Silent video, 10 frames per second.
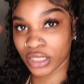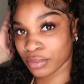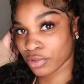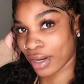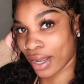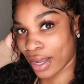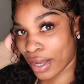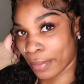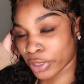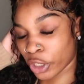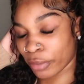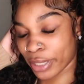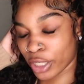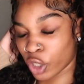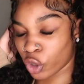subscribe turn the
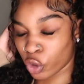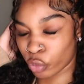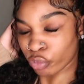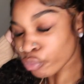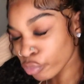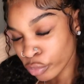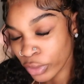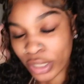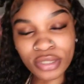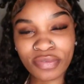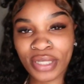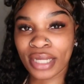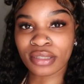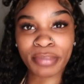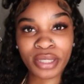bell on because if you ain't
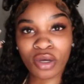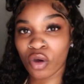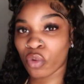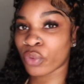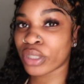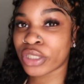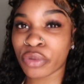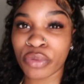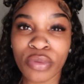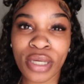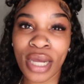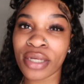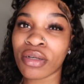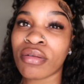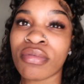got the bell on what is you doing how
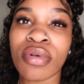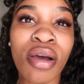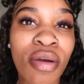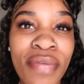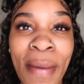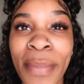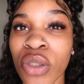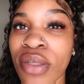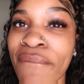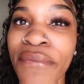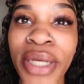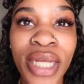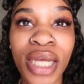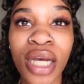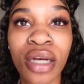you gonna know if i post a
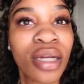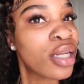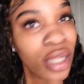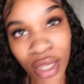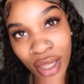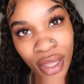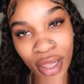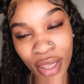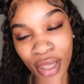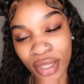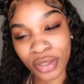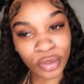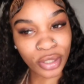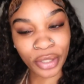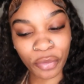video
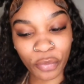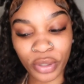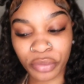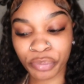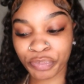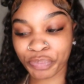so turn it on